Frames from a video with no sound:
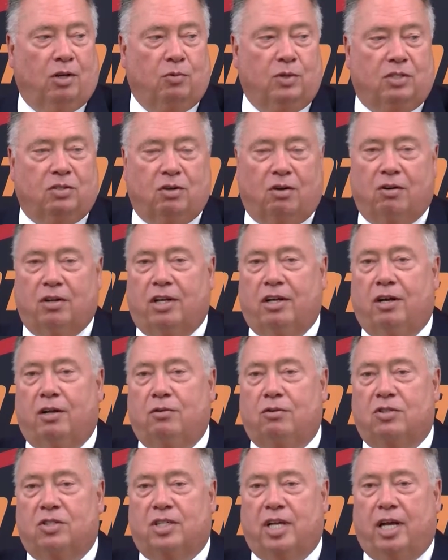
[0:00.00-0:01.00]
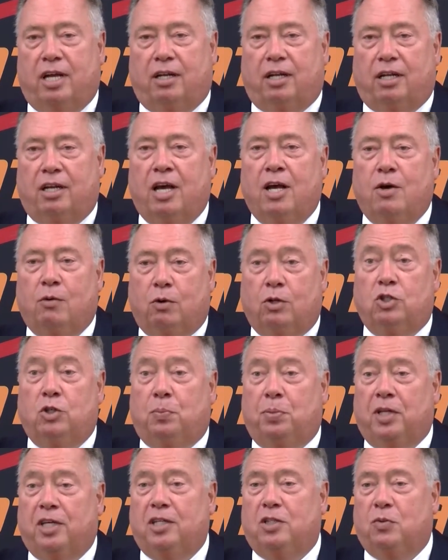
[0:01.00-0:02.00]
we certainly understand it. Would you
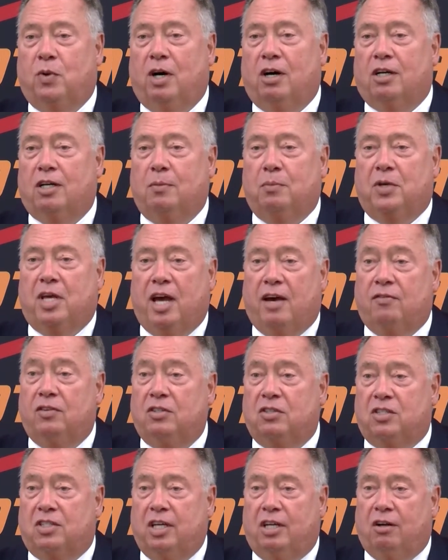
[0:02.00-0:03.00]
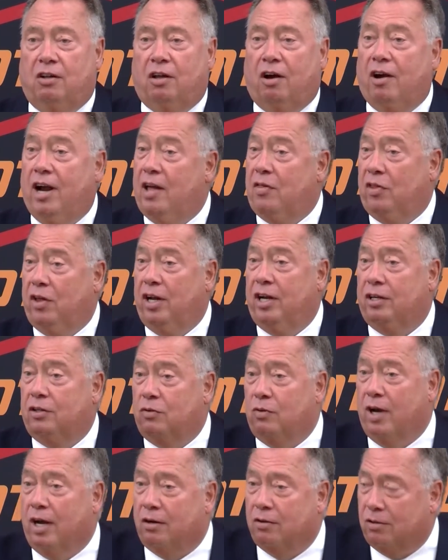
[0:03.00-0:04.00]
please welcome Kevin Steele, our athletic
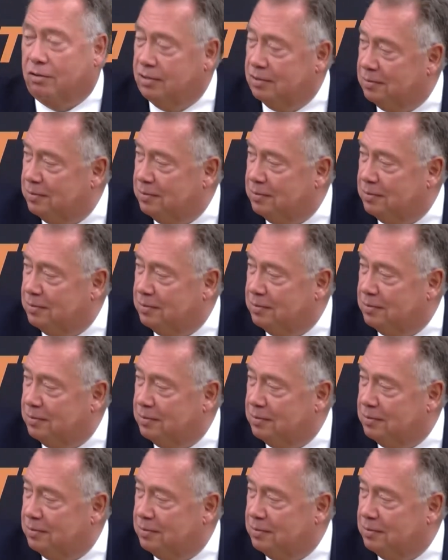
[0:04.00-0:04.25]
director.